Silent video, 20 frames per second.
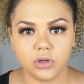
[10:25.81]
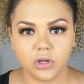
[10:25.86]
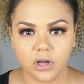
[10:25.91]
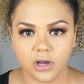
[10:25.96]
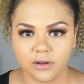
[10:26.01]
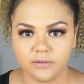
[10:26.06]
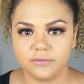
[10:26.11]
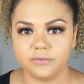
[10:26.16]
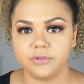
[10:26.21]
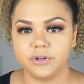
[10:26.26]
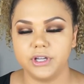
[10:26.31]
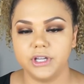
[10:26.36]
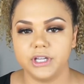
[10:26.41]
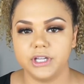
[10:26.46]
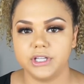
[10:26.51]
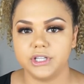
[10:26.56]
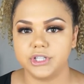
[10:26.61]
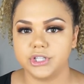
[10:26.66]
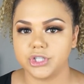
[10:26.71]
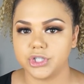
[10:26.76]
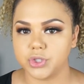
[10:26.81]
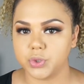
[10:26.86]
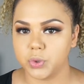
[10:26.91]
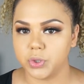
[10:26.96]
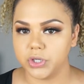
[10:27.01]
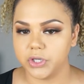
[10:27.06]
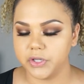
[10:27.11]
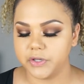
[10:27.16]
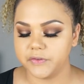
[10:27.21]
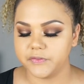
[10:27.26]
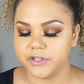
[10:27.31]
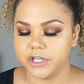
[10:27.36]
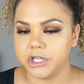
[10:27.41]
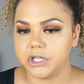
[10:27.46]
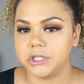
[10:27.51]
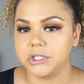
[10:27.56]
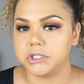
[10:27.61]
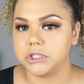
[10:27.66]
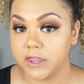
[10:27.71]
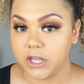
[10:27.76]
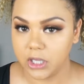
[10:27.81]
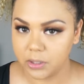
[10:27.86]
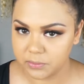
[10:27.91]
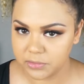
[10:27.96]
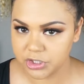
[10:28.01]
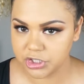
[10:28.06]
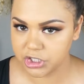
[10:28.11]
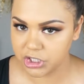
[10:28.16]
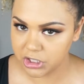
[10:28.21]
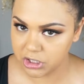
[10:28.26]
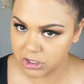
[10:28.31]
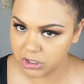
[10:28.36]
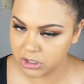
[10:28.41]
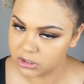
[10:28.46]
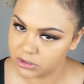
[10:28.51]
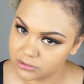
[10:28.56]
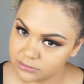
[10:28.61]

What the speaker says: coverage sort of thingamajig.